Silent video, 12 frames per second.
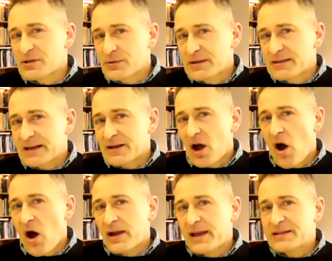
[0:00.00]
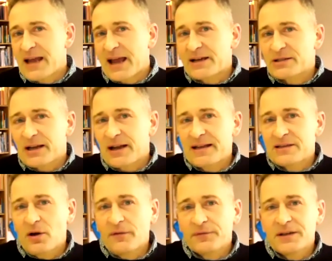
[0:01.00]
is it? Architecture is
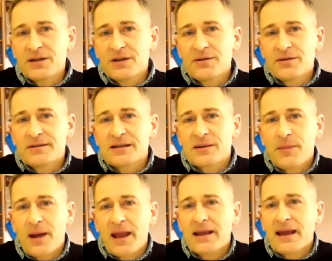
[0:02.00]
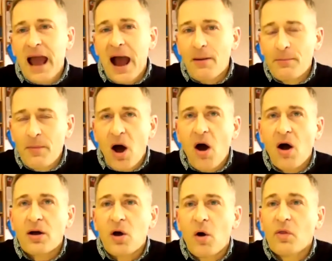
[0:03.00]
often used to make our mark
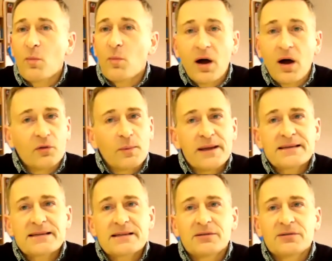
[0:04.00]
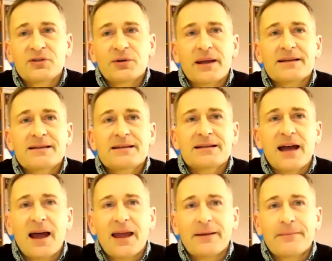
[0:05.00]
on the world. We still do it
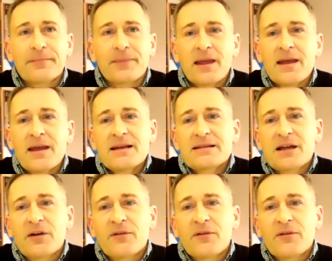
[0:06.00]
today. So, for